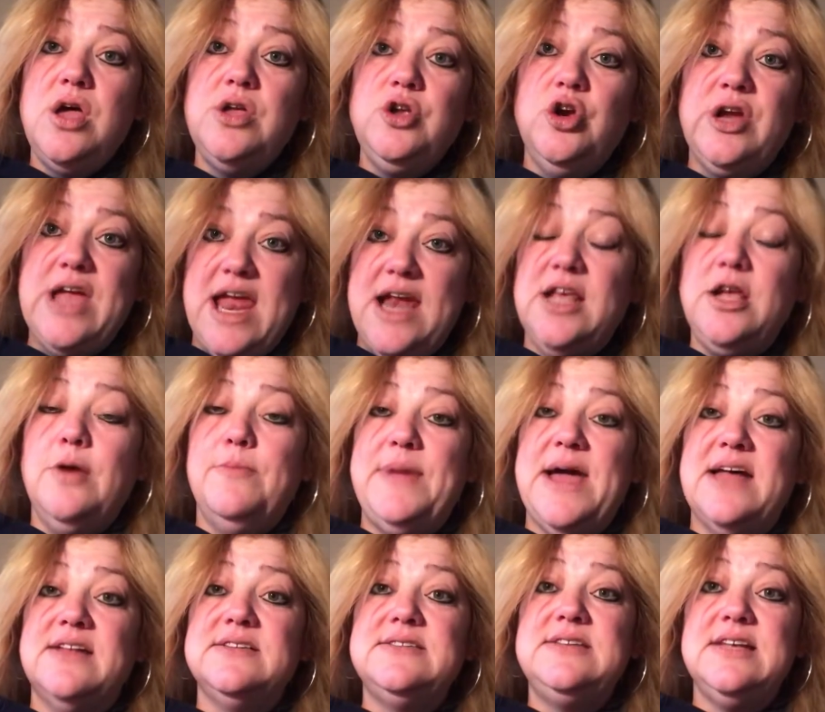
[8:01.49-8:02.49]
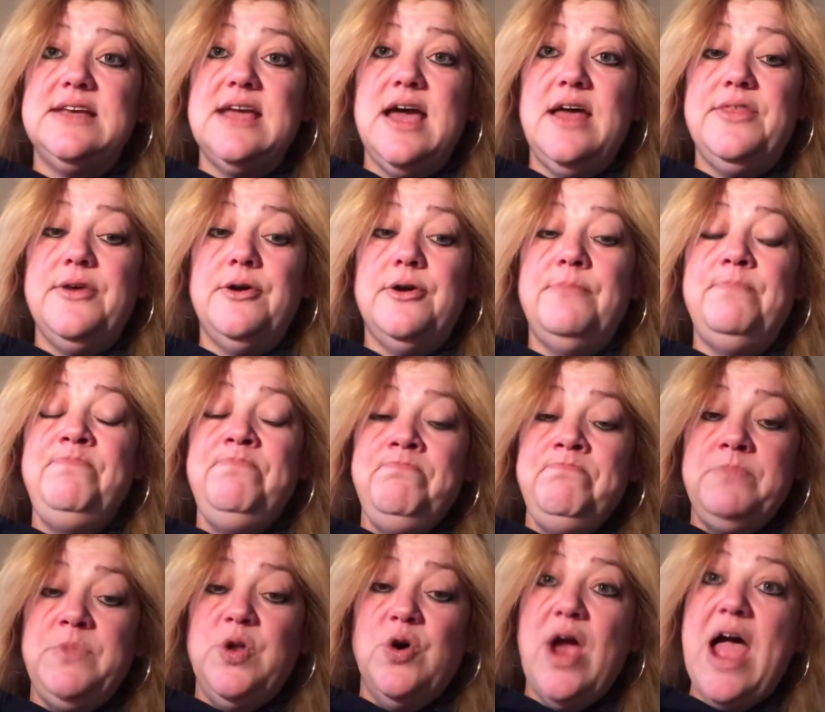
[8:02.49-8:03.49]
You're getting your bounce together.
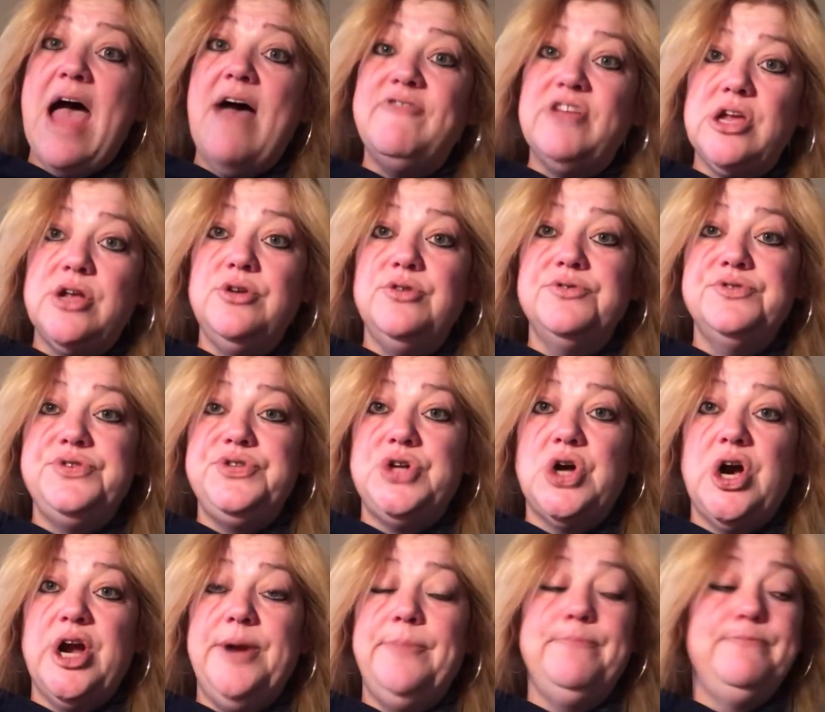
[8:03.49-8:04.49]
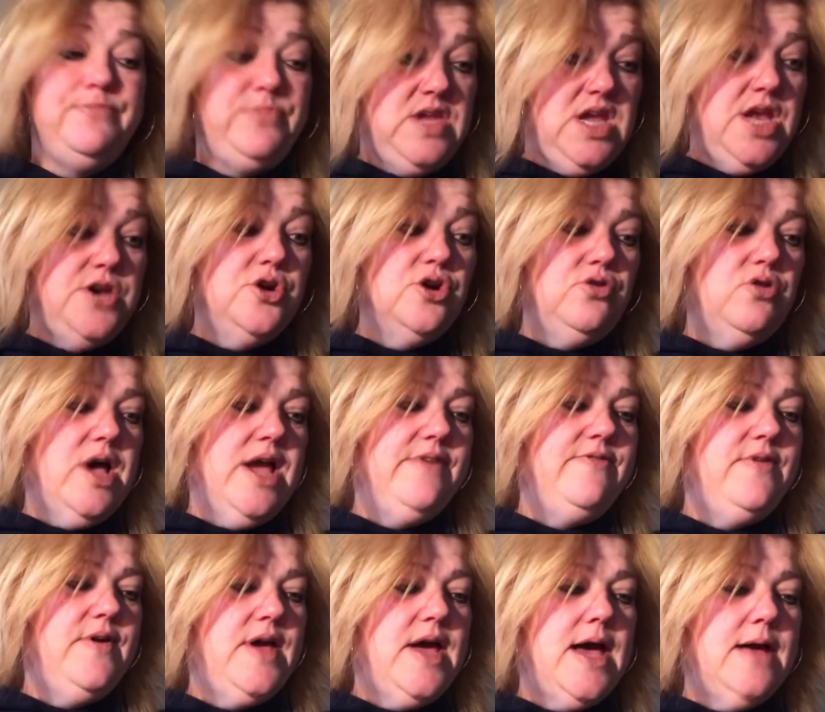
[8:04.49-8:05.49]
You're having a new start in your
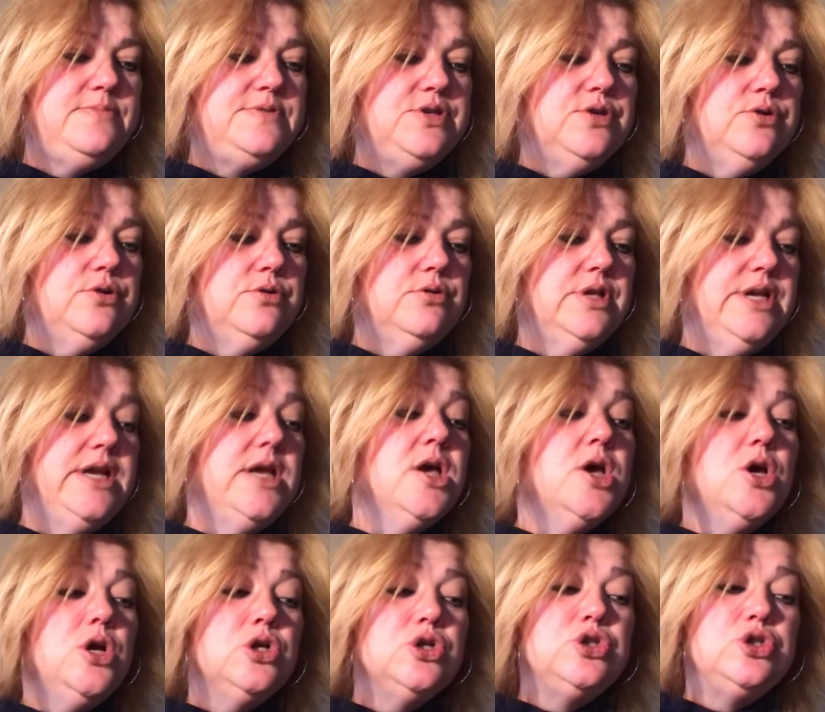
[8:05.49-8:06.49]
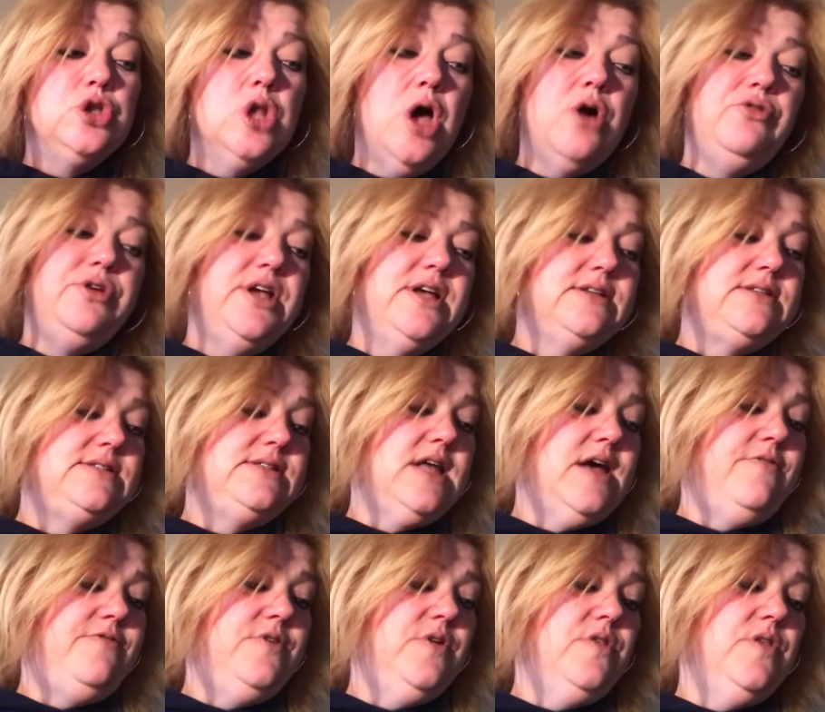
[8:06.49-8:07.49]
life. Absolutely. Slowness,
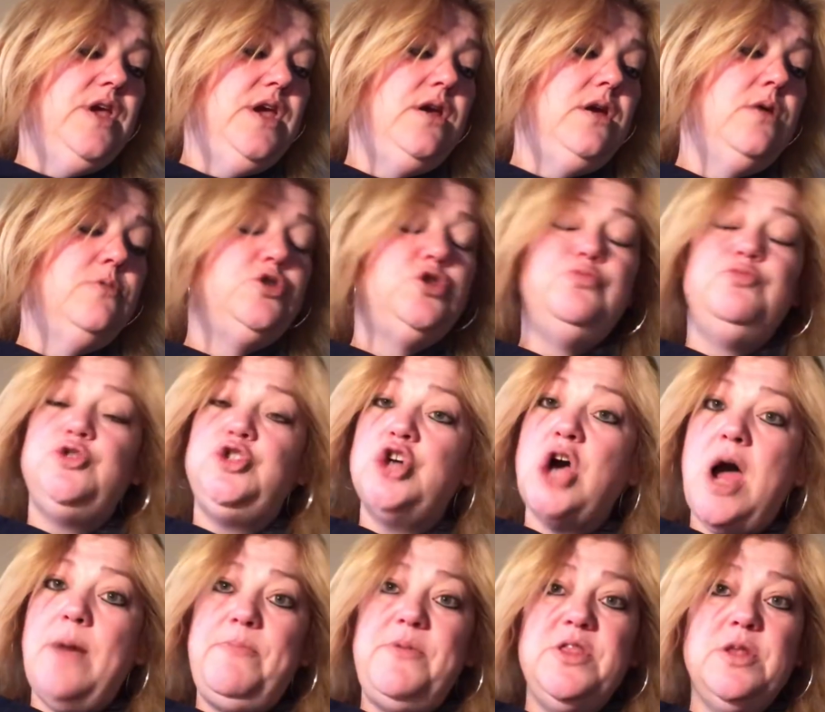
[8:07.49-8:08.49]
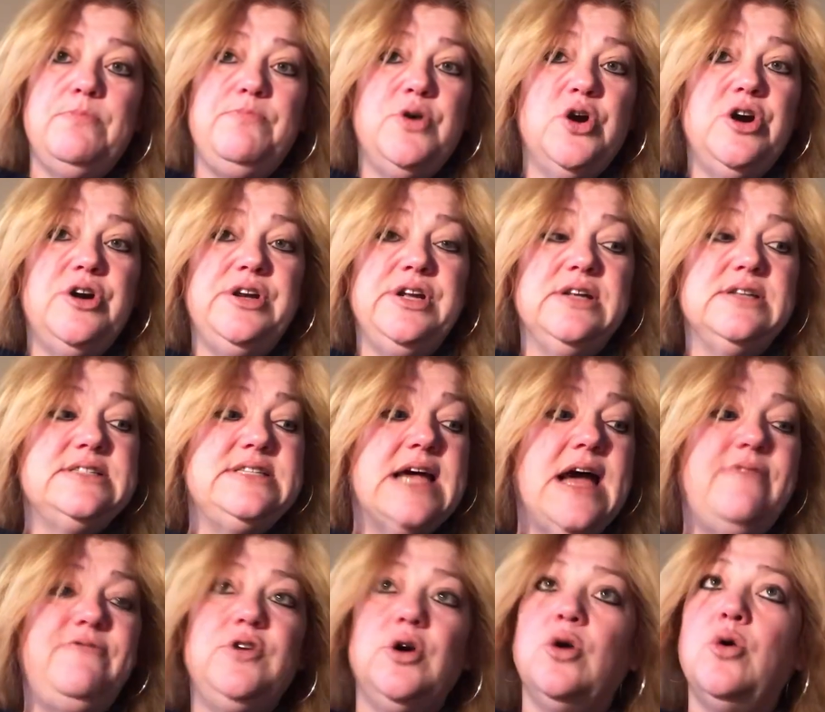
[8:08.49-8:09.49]
definitely. Dropping the burdens
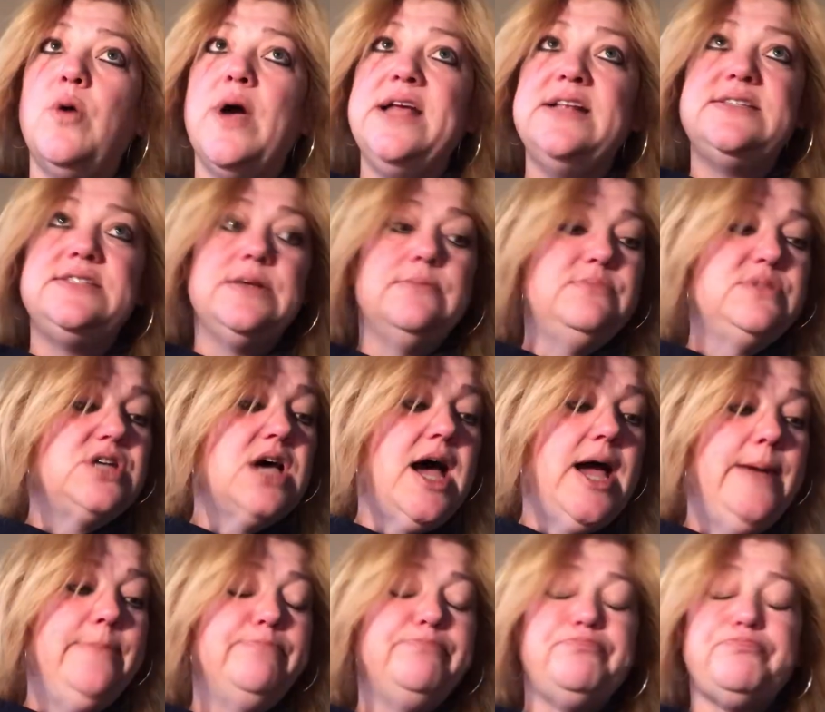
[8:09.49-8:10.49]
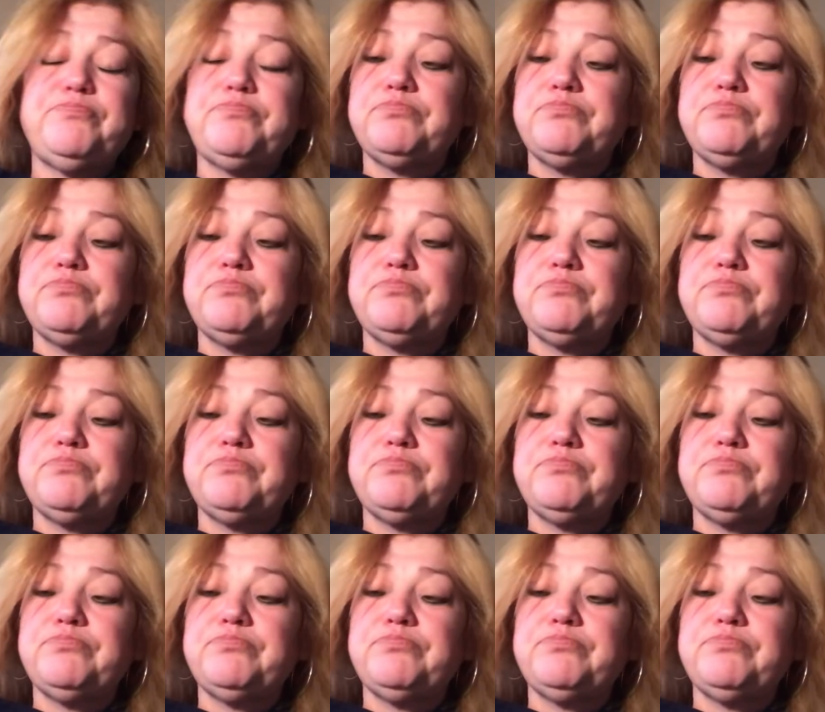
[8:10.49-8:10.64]
after quite some time.